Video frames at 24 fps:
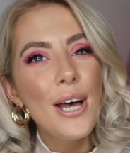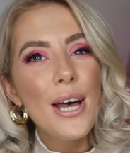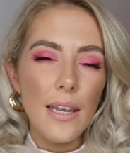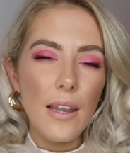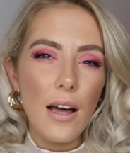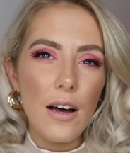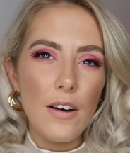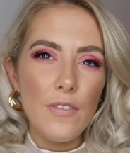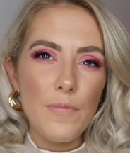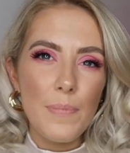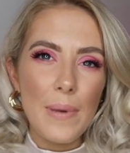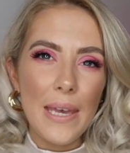I
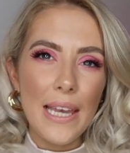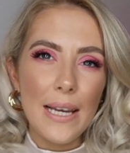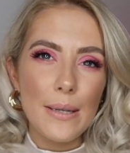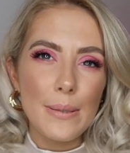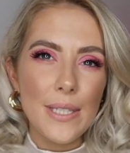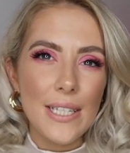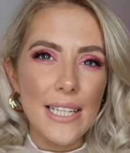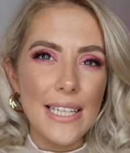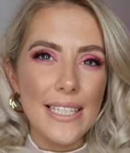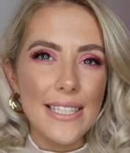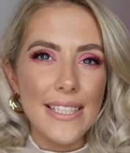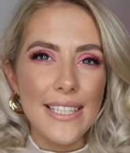love being able
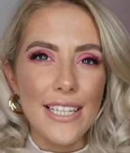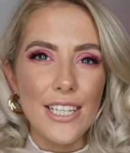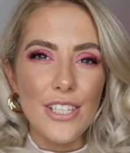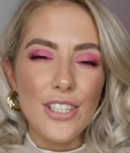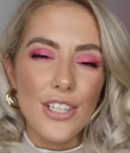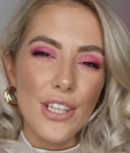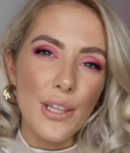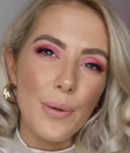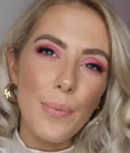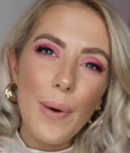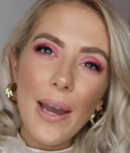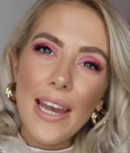to like
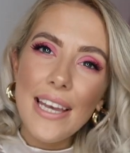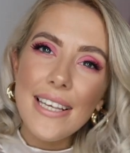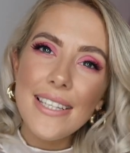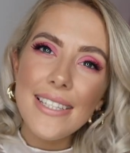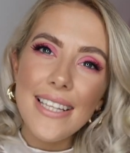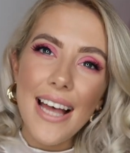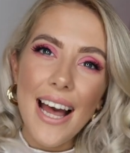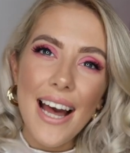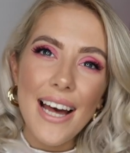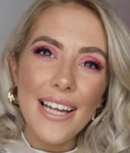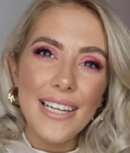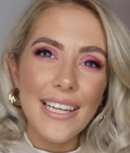cinch in the waist,
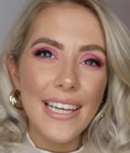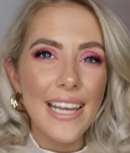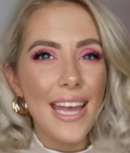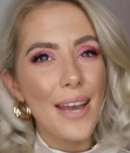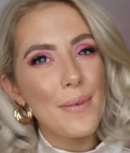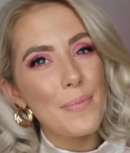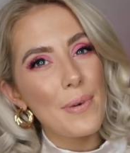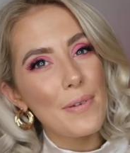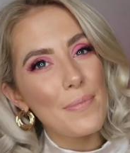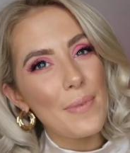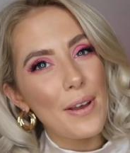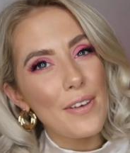and
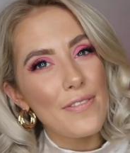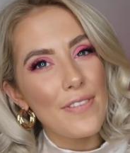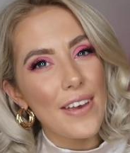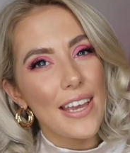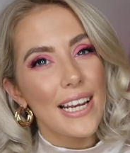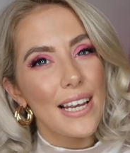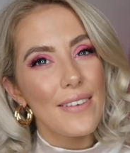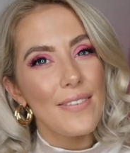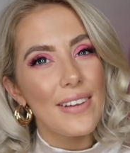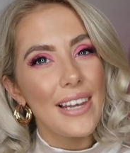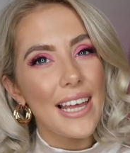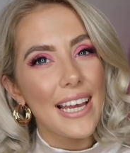again with my
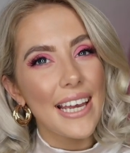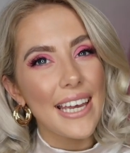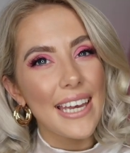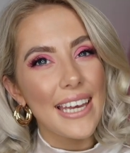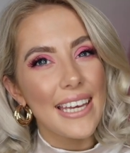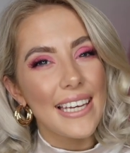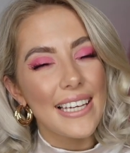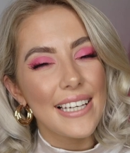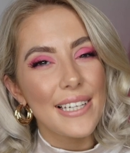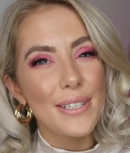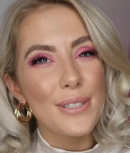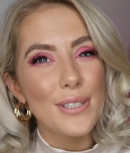fake leather
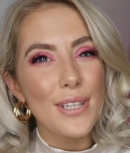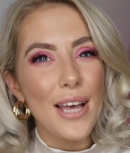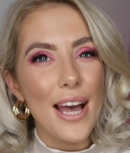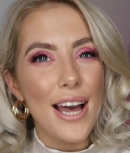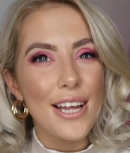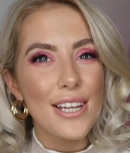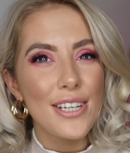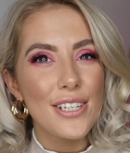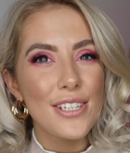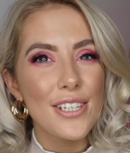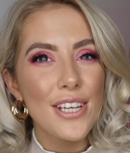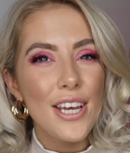leggings
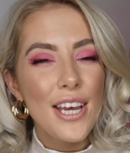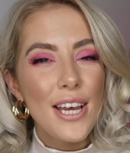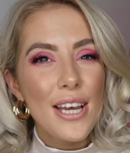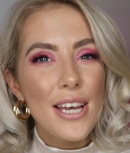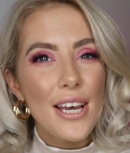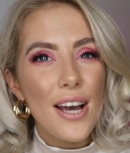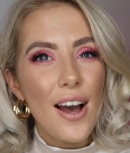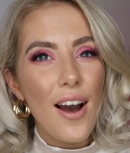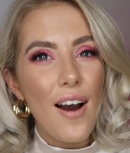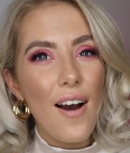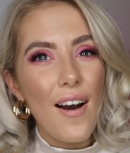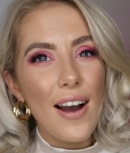and
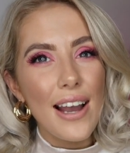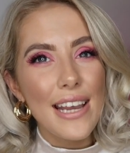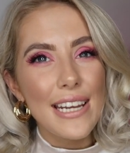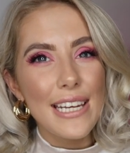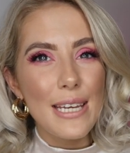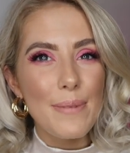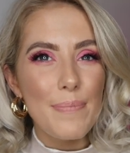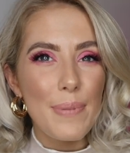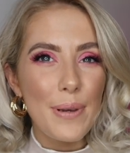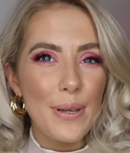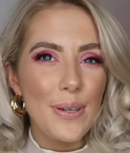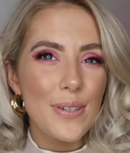high
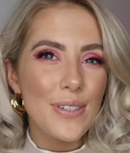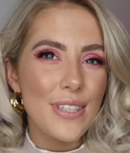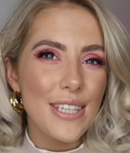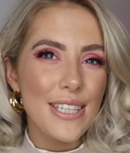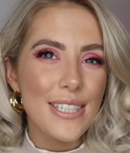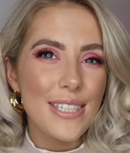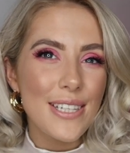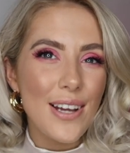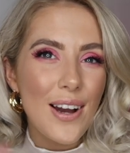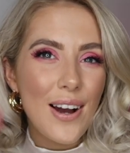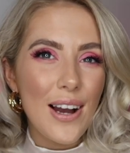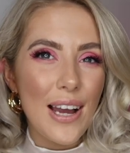knee boots
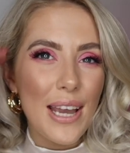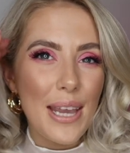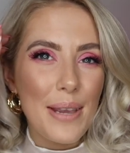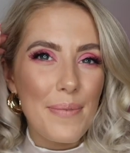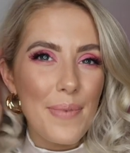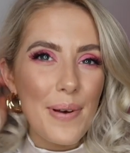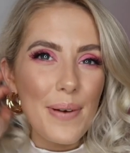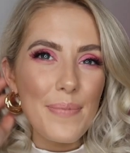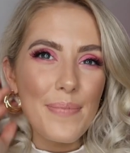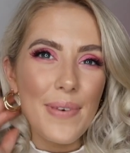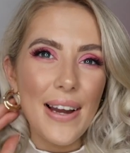this time.